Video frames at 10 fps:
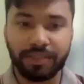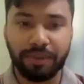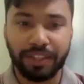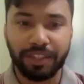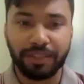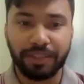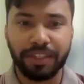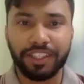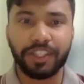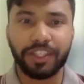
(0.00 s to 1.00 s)
brings
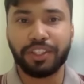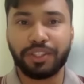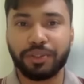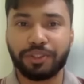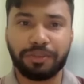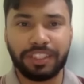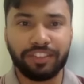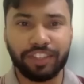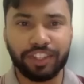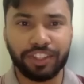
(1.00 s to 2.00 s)
me to a
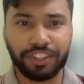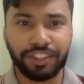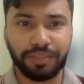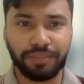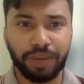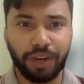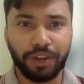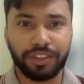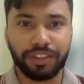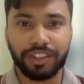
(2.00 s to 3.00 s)
specific question
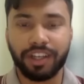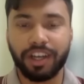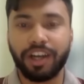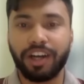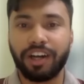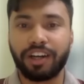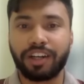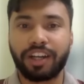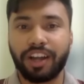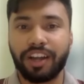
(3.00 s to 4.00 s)
about a
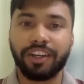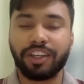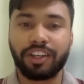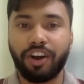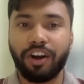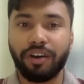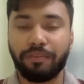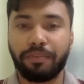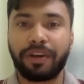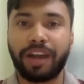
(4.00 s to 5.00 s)
current
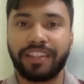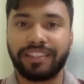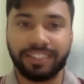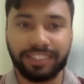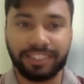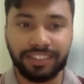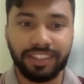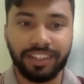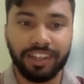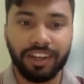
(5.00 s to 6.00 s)
crisis,
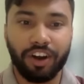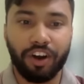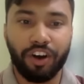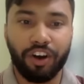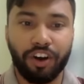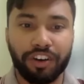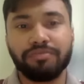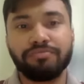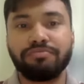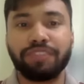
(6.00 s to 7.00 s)
or
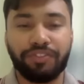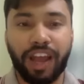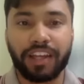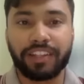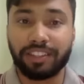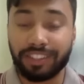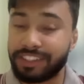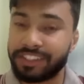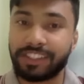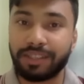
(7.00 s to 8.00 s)
in fact, this
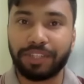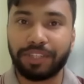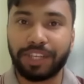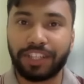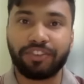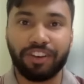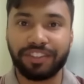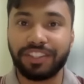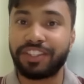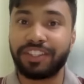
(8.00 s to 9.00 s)
is the subject of
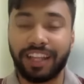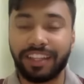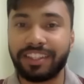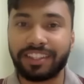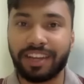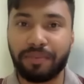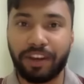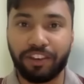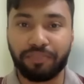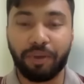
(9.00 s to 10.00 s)
conversation at this
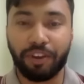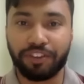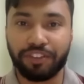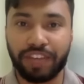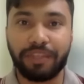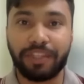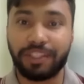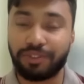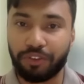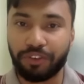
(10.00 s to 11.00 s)
point of time because
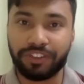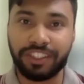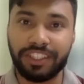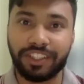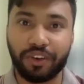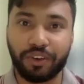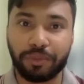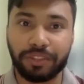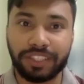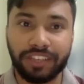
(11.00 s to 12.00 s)
what we have seen in
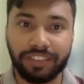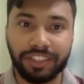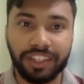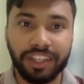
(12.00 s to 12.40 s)
October 7th.